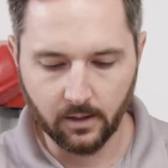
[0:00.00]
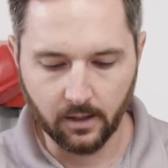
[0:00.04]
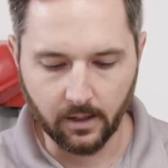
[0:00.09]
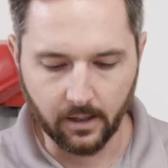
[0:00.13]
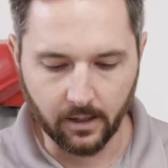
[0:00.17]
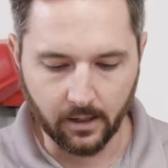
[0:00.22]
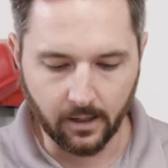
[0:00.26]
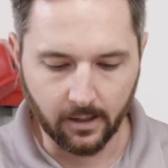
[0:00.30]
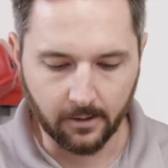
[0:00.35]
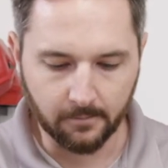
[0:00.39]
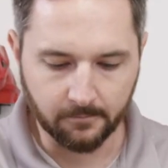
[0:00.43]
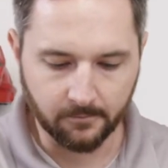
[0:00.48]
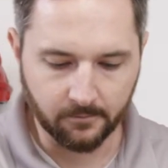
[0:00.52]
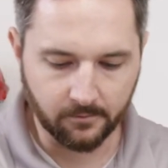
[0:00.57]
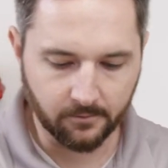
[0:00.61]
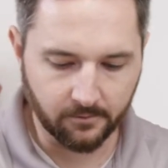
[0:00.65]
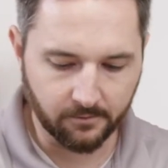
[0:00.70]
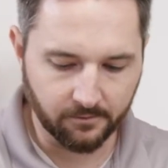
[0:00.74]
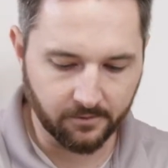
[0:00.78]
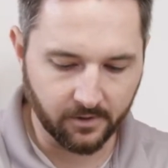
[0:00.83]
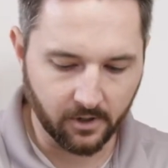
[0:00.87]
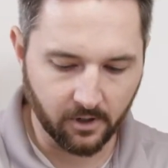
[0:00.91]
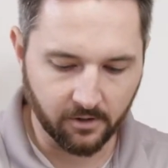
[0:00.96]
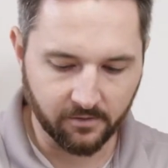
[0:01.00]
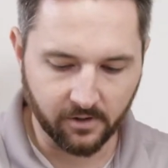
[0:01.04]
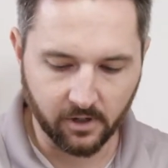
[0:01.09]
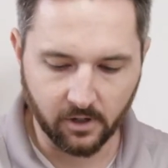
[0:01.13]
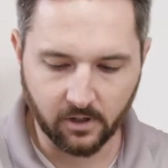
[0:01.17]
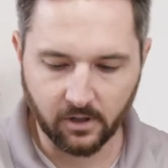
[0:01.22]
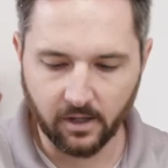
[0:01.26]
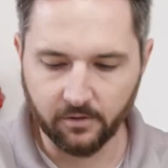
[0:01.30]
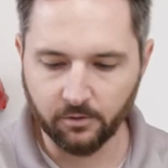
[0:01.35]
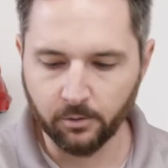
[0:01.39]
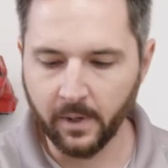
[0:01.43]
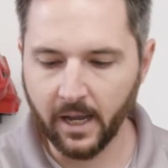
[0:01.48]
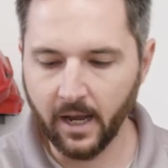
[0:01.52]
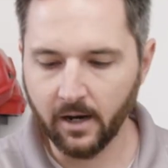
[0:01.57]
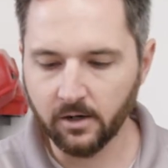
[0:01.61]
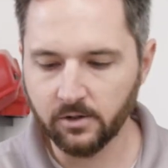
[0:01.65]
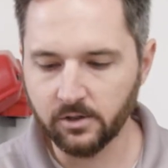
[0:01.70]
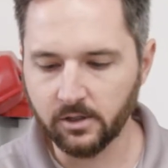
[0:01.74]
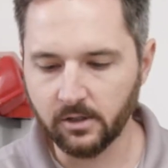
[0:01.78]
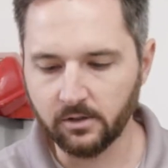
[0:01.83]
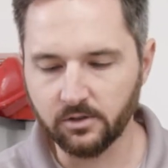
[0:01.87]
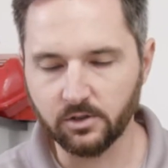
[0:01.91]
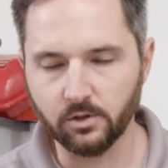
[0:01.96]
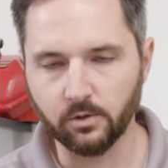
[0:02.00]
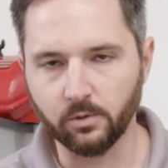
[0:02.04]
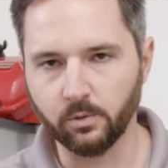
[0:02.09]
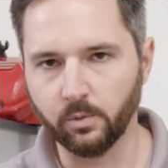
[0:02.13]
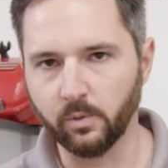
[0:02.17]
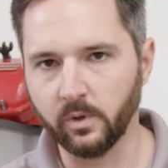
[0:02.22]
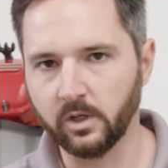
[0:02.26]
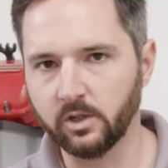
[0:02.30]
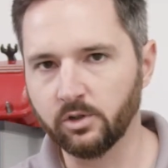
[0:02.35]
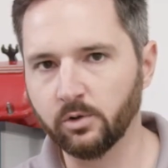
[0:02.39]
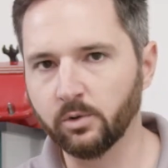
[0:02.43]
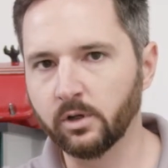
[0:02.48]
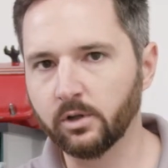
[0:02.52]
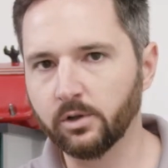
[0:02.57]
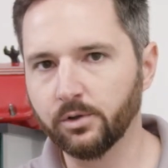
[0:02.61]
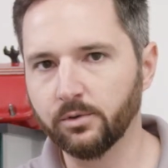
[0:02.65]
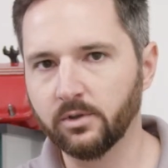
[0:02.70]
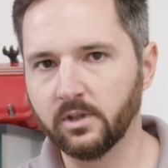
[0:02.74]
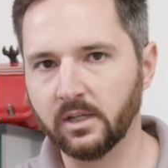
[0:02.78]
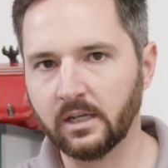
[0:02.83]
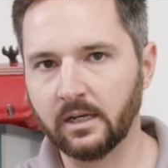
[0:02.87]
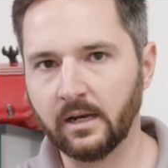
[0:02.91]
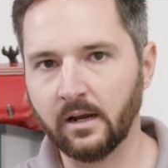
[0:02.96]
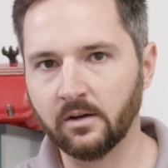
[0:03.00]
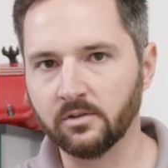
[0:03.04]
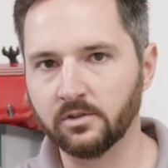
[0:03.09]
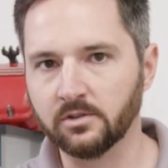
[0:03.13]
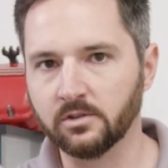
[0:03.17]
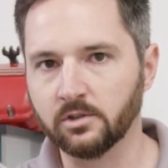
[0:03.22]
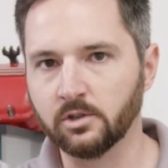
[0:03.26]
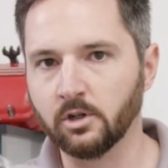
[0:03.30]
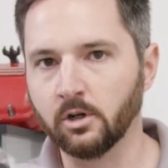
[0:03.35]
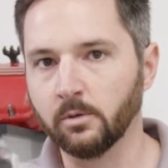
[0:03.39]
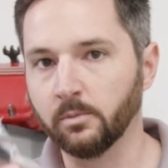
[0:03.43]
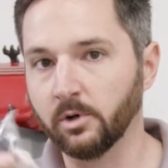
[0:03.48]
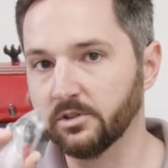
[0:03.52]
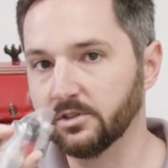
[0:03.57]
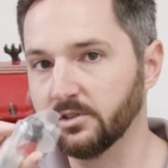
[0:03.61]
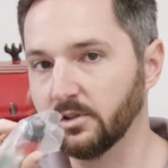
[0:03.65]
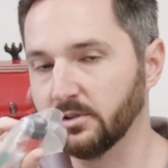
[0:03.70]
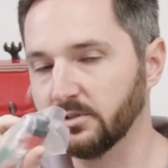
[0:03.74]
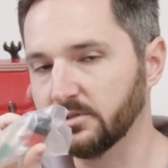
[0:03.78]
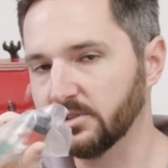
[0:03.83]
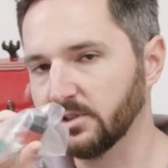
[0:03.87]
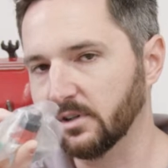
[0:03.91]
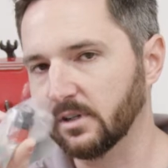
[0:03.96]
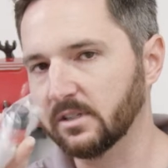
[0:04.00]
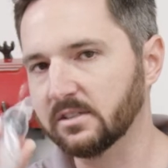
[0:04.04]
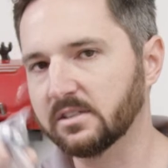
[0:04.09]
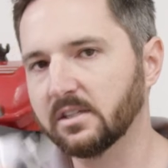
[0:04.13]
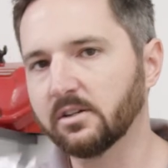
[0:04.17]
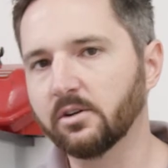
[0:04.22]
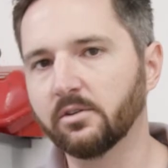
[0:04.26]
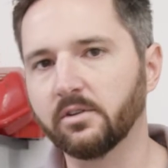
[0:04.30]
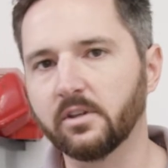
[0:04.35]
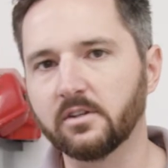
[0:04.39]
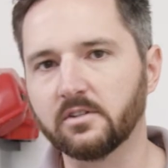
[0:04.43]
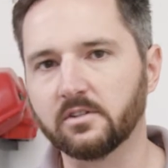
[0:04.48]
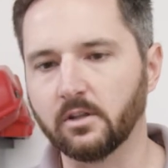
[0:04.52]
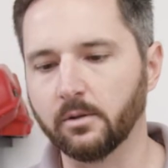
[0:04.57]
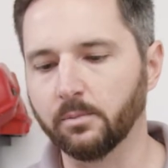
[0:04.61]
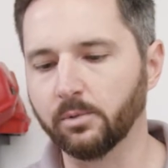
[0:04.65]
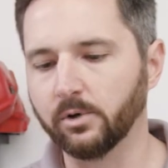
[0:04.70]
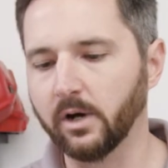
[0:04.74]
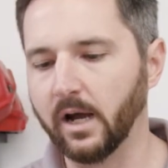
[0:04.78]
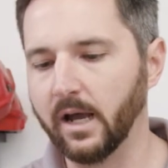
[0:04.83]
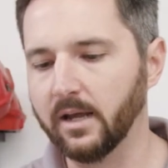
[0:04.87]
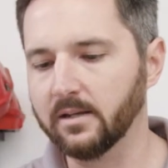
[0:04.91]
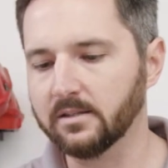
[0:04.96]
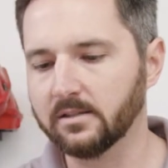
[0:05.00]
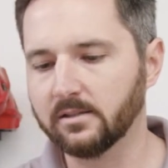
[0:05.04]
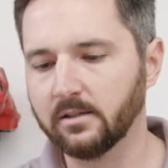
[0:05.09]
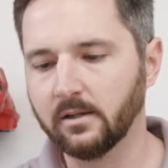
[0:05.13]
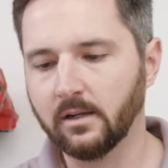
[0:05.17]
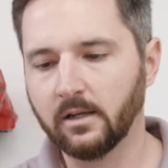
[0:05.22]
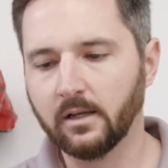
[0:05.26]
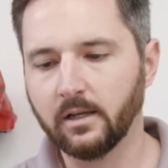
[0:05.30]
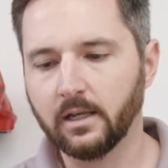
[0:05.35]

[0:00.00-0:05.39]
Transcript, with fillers: Um, very, very clever packaging. So we do include the connectors and terminals. So, so consider this in the price.